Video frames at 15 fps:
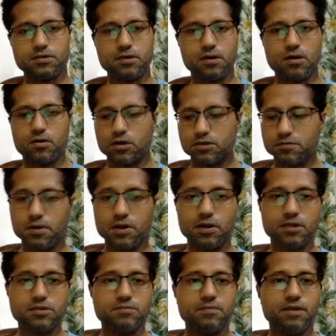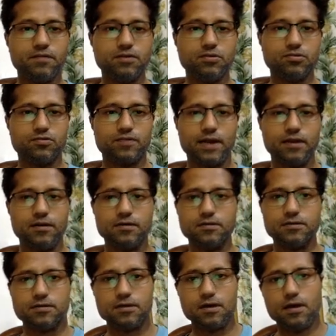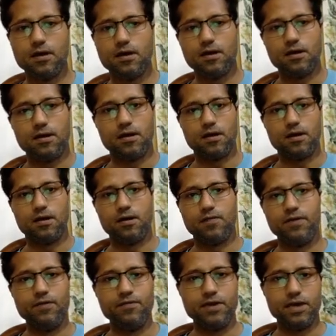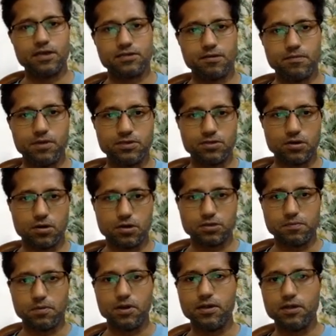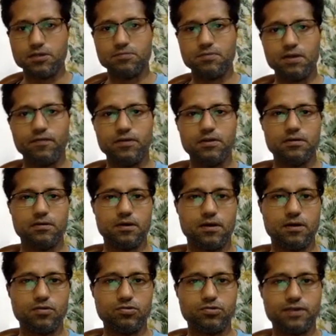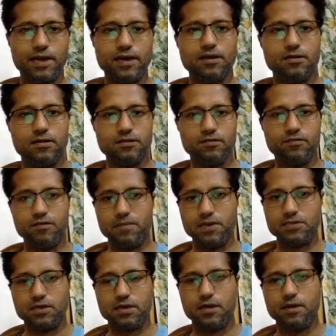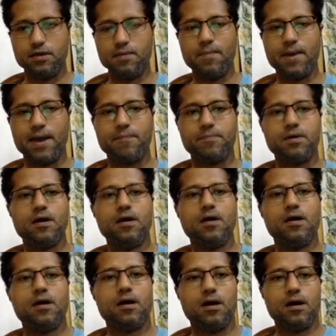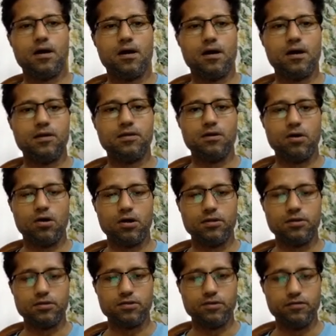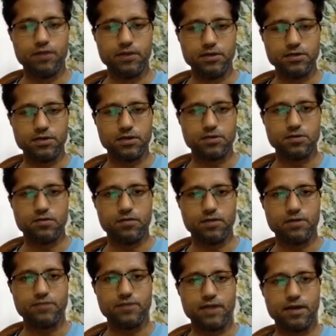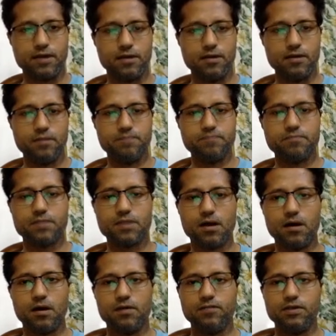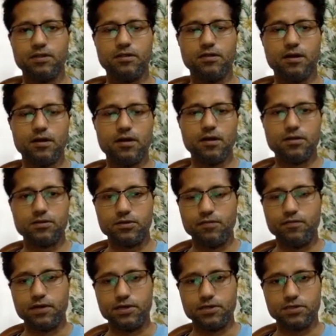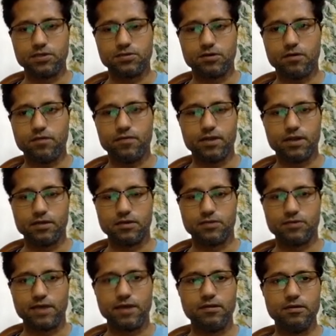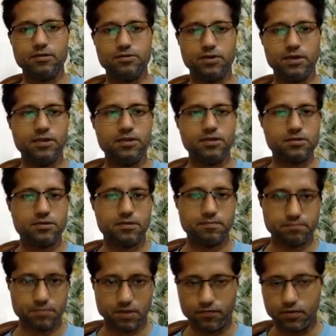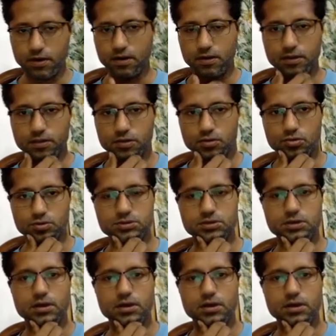correspondence between two triangles? When we establish a correspondence between two triangles, we basically map all the three vertices of one triangle with the three vertices of another triangle. So in this figure in the notes,